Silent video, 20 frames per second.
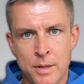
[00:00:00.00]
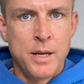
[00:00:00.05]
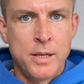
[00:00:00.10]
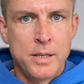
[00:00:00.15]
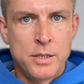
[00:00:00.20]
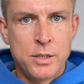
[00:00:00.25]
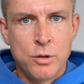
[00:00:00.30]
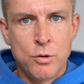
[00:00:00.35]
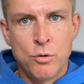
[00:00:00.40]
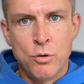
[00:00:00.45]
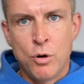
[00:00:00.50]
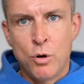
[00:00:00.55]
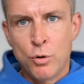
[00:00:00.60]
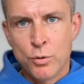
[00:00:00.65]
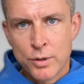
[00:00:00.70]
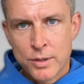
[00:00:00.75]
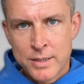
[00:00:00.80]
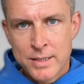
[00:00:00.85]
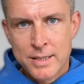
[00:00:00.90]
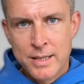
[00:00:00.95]
So
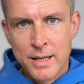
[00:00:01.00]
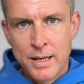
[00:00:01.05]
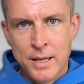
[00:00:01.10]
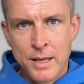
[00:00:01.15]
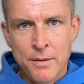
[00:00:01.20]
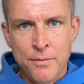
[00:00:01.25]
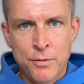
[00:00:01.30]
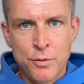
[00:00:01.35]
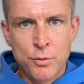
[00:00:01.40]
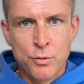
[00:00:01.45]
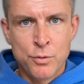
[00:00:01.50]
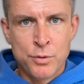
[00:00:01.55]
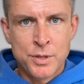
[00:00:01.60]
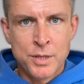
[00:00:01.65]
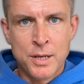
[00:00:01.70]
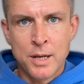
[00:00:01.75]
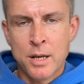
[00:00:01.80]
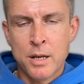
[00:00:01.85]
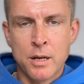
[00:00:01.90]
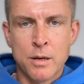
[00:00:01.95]
honestly, if you're
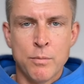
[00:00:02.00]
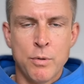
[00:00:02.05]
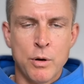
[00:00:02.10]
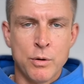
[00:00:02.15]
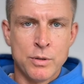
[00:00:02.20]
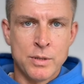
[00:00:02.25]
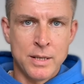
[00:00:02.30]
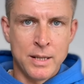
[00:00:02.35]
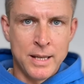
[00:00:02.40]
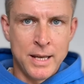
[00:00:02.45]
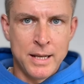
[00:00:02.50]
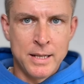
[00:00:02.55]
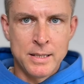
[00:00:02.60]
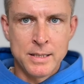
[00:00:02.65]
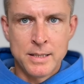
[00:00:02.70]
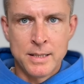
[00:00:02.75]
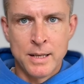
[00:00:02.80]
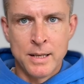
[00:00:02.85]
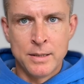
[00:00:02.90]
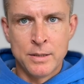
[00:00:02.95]
thinking about the
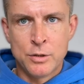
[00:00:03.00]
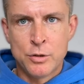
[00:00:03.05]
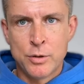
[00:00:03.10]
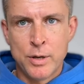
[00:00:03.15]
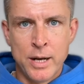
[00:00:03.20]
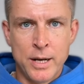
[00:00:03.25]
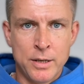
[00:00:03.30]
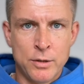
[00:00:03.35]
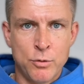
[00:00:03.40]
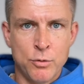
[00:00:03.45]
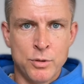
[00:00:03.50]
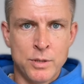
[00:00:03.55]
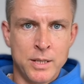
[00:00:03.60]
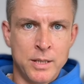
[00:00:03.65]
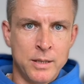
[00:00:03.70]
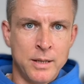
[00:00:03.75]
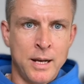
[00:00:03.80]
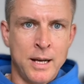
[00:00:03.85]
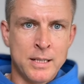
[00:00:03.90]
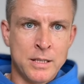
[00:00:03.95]
lens and trying to
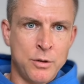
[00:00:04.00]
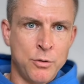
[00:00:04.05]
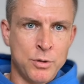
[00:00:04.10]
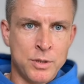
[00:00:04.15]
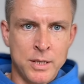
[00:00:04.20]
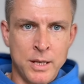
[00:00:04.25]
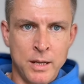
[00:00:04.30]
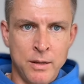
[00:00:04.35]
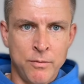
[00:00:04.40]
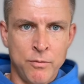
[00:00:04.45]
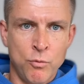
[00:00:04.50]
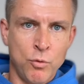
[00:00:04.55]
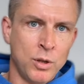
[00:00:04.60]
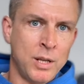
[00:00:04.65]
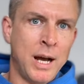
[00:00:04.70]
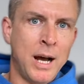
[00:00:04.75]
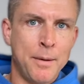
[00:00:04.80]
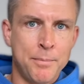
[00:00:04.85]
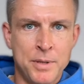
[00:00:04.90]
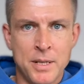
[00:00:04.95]
ask yourself what
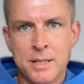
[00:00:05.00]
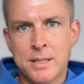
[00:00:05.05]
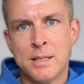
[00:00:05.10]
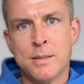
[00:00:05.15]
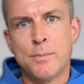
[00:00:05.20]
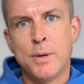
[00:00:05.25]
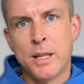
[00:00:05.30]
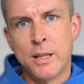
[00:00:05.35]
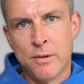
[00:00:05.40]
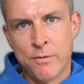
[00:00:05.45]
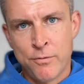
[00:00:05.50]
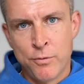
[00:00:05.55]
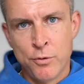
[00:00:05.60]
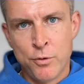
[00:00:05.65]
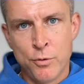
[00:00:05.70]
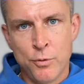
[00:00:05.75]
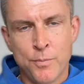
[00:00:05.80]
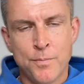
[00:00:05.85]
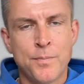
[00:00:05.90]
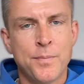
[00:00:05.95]
haptics is better for
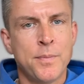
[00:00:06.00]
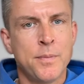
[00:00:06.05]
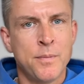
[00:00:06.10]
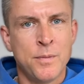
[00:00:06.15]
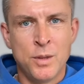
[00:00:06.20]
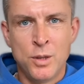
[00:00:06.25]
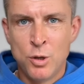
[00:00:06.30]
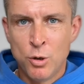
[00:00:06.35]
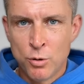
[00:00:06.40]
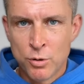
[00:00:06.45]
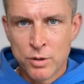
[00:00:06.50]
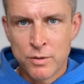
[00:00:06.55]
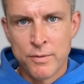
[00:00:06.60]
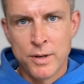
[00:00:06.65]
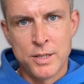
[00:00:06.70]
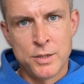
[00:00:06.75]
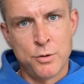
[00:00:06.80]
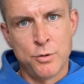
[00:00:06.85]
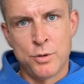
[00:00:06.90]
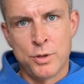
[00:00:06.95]
you, don't
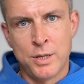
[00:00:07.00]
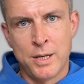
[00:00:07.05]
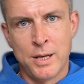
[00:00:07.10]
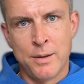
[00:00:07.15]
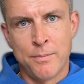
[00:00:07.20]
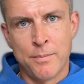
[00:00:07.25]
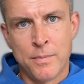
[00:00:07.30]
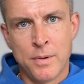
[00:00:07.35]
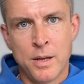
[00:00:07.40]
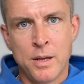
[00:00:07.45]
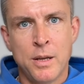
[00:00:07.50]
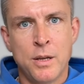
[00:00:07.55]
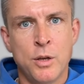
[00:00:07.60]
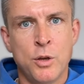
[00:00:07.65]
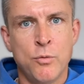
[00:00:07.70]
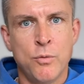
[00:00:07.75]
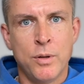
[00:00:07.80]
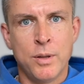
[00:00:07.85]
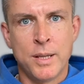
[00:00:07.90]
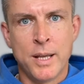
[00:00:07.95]
waste your time.
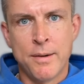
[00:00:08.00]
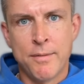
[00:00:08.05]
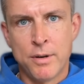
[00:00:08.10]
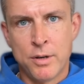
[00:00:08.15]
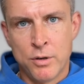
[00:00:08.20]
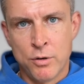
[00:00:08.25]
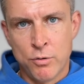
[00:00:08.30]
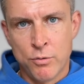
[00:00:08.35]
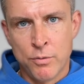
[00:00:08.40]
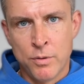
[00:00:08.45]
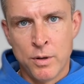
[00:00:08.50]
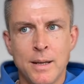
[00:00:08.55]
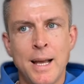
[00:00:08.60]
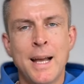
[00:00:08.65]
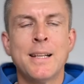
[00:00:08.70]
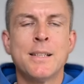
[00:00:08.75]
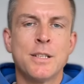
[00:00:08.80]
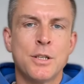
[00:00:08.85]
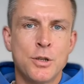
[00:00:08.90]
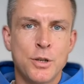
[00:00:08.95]
You will never know.
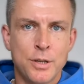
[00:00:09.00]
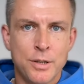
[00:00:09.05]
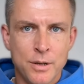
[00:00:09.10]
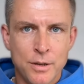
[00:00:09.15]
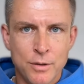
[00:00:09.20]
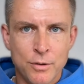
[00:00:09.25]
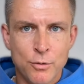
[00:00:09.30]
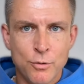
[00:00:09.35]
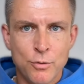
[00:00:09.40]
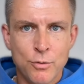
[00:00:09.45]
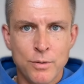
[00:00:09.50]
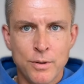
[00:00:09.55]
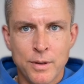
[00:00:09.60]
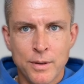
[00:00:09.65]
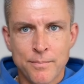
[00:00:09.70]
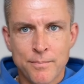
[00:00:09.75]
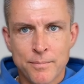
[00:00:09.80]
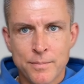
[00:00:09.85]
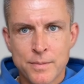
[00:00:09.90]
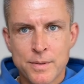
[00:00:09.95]
And the general rule,
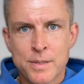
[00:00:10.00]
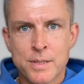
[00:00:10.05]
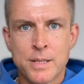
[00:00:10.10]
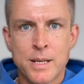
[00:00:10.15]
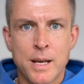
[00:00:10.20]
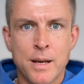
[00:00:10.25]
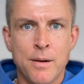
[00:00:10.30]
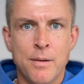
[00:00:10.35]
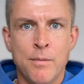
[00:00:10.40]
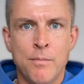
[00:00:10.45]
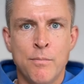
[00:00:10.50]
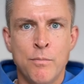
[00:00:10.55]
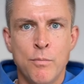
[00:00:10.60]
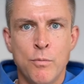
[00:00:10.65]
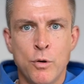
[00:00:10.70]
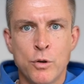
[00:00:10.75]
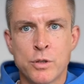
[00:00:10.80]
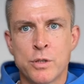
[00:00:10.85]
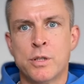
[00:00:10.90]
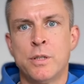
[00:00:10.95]
the
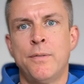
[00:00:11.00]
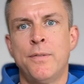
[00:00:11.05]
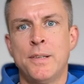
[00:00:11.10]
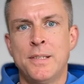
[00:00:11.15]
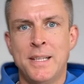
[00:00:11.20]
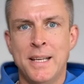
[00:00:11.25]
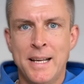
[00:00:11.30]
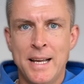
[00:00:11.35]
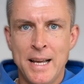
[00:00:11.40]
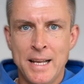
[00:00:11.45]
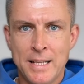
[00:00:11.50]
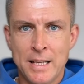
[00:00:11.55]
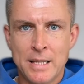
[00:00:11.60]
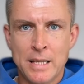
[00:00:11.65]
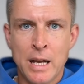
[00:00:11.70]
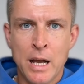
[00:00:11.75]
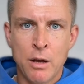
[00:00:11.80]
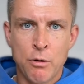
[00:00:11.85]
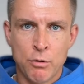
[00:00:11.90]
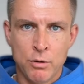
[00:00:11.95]
most sophisticated
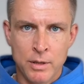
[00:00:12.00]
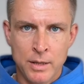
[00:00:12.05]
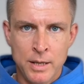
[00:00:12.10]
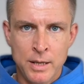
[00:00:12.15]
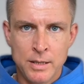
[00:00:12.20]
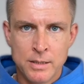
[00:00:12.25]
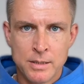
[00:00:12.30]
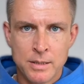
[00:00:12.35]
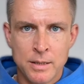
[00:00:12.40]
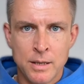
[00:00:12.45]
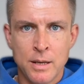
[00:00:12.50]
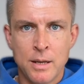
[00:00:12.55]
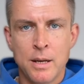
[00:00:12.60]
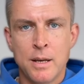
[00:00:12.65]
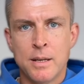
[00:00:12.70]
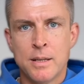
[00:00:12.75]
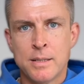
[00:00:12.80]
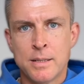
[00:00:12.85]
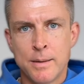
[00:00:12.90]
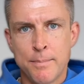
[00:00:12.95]
I O L is,
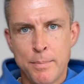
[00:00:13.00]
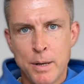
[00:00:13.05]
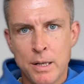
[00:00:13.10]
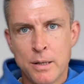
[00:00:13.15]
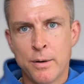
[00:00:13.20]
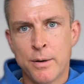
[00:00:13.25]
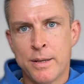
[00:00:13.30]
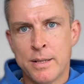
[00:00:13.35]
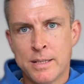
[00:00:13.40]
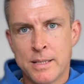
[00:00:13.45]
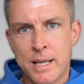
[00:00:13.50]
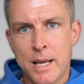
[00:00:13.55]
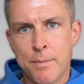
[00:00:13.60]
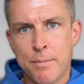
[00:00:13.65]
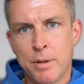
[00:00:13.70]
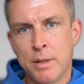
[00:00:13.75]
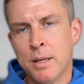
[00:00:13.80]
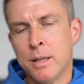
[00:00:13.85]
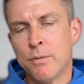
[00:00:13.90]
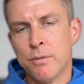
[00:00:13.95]
the better and
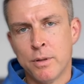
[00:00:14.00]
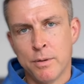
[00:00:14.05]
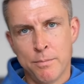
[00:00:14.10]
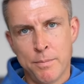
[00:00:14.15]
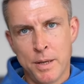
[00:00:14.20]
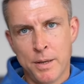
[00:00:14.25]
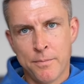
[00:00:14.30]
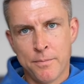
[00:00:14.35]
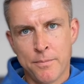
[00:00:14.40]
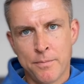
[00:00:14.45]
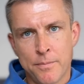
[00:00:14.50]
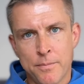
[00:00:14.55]
stable it will be.